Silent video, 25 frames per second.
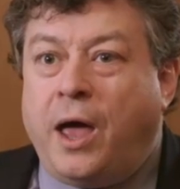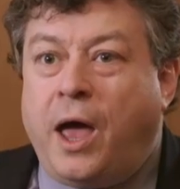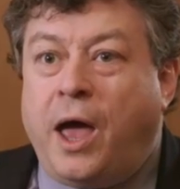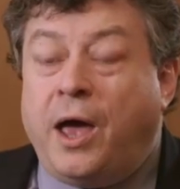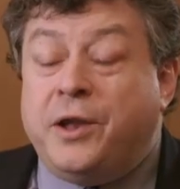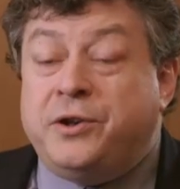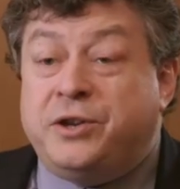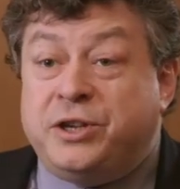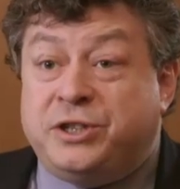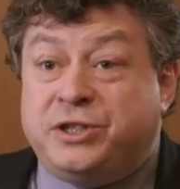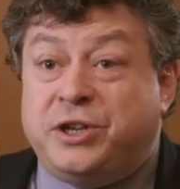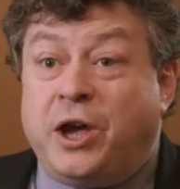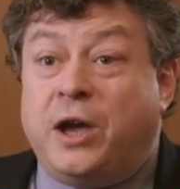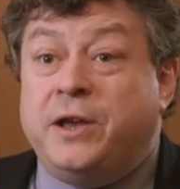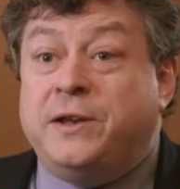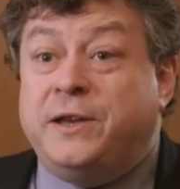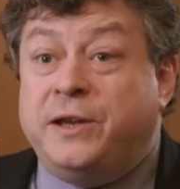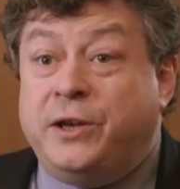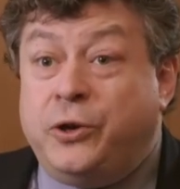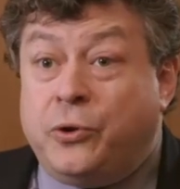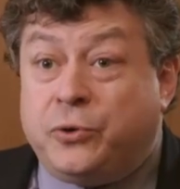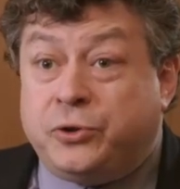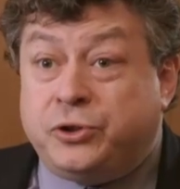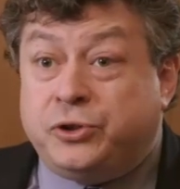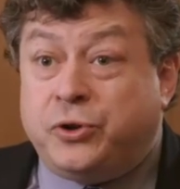uh,
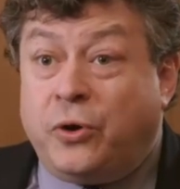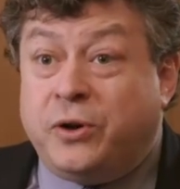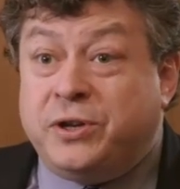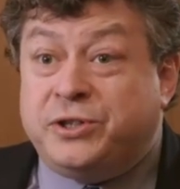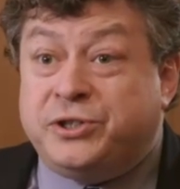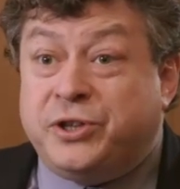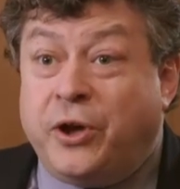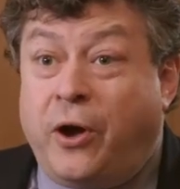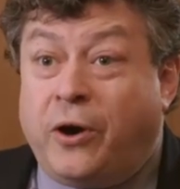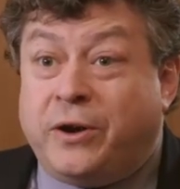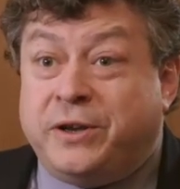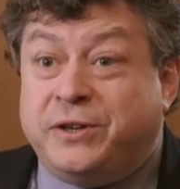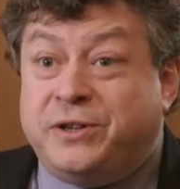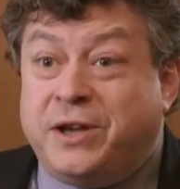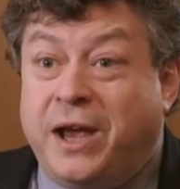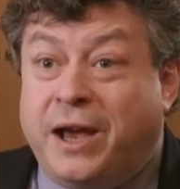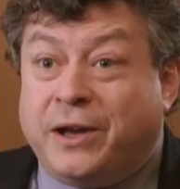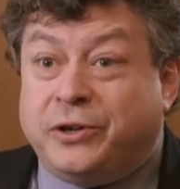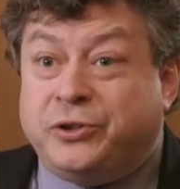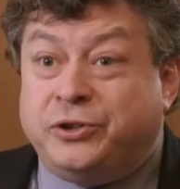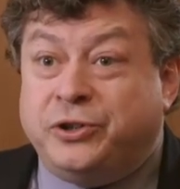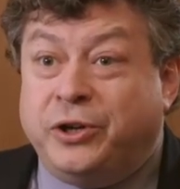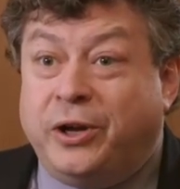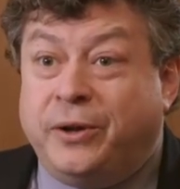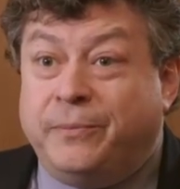deciding your choice
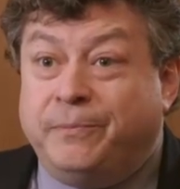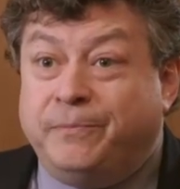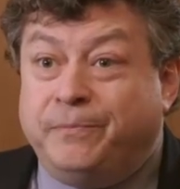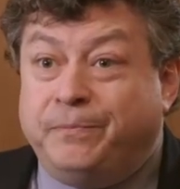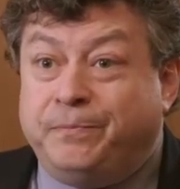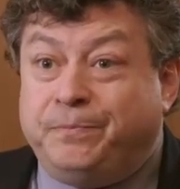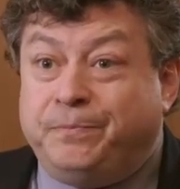architecture.